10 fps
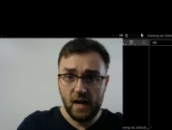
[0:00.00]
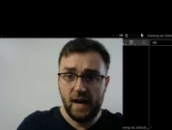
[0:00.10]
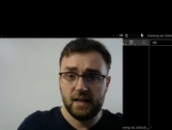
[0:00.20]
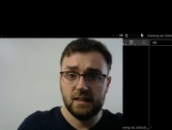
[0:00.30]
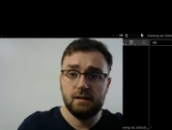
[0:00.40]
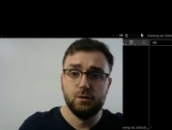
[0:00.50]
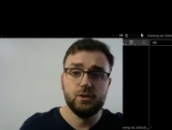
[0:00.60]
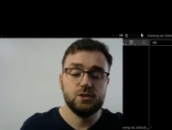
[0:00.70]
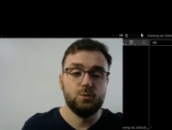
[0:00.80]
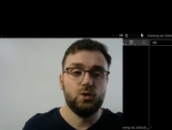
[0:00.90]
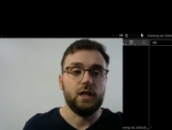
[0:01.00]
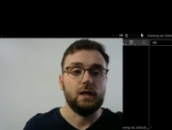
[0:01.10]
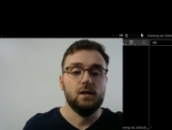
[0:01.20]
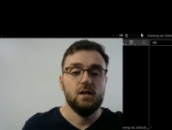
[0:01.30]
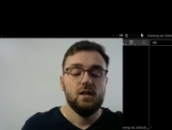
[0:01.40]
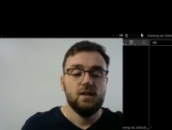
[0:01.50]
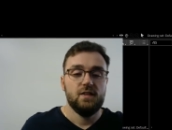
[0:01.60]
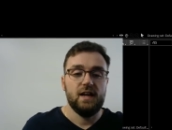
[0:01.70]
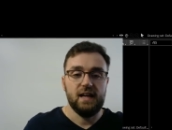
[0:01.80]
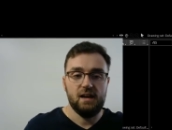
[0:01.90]
I had a level this morning
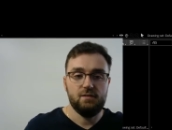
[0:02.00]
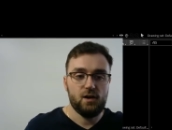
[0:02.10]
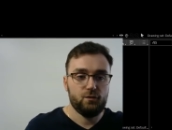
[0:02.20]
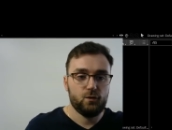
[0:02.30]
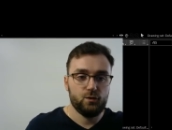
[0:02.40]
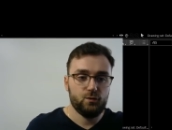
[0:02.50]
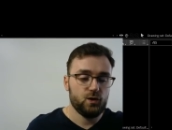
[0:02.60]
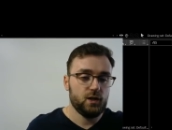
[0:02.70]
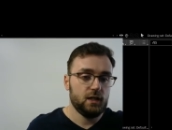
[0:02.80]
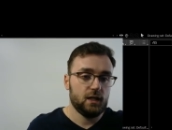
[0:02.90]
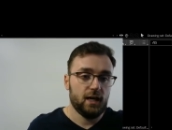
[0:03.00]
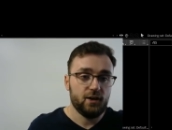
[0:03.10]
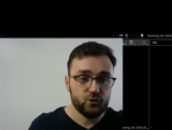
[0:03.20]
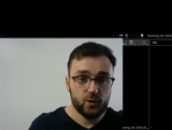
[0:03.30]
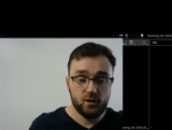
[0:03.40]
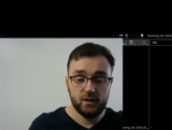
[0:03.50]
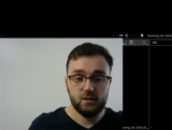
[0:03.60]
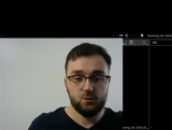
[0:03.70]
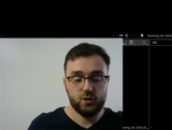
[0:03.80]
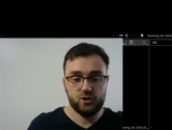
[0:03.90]
that I gave out for free as well
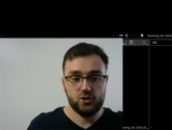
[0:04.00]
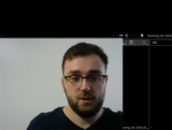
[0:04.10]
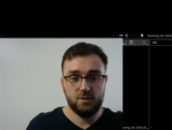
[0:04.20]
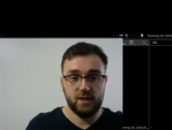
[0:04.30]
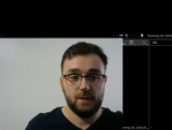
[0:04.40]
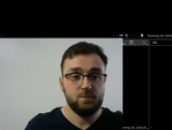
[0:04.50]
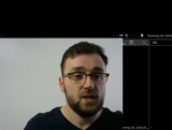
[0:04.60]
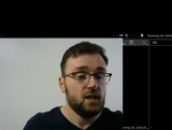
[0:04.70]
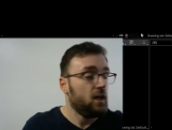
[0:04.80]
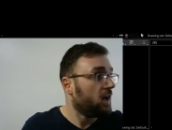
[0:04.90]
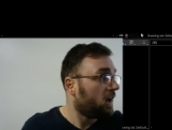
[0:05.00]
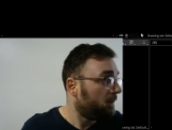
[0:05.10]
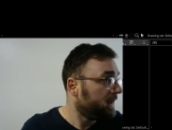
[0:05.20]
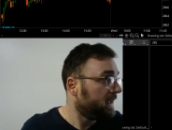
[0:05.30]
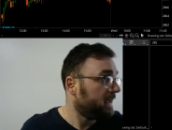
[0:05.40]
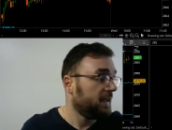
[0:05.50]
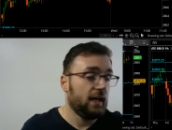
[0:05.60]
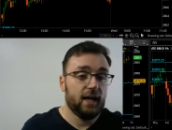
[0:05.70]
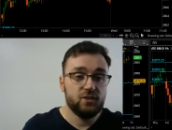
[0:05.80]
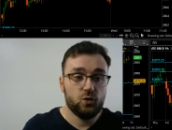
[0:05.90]
in the morning trade plan coming in
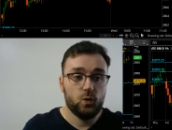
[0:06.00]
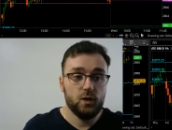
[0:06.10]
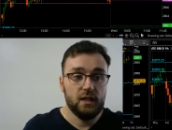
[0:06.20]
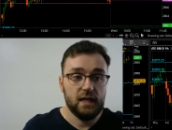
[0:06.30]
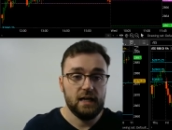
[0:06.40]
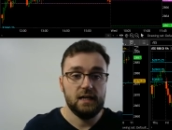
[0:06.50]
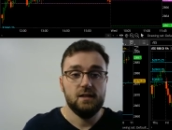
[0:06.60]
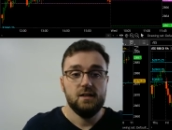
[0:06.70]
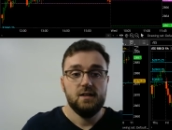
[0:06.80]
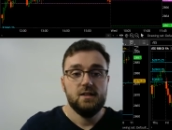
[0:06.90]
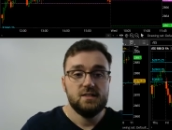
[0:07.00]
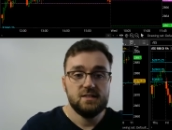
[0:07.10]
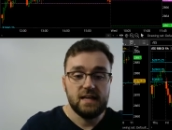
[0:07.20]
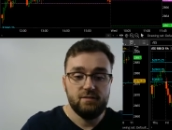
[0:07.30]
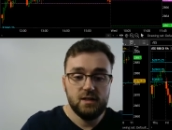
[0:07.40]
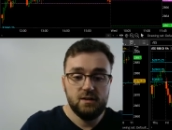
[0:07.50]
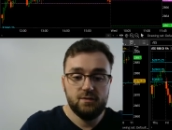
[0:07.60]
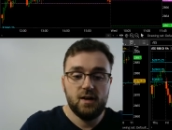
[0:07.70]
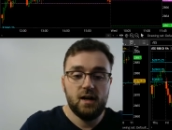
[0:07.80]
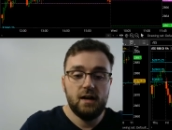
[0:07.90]
at
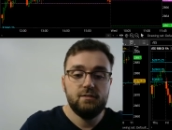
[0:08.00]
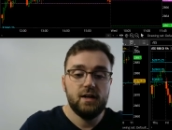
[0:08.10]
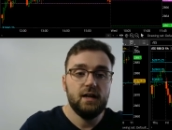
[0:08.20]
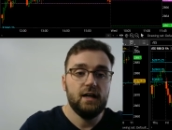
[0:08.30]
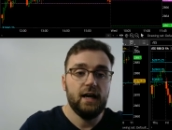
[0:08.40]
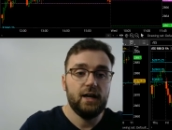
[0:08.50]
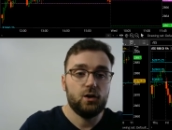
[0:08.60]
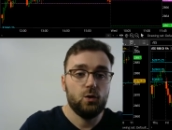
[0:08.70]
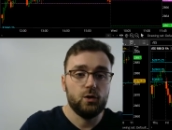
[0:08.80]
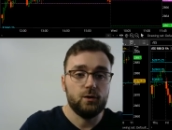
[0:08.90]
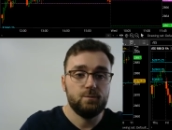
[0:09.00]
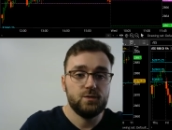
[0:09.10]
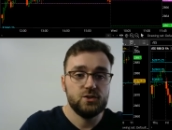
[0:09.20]
28.75 and a quarter.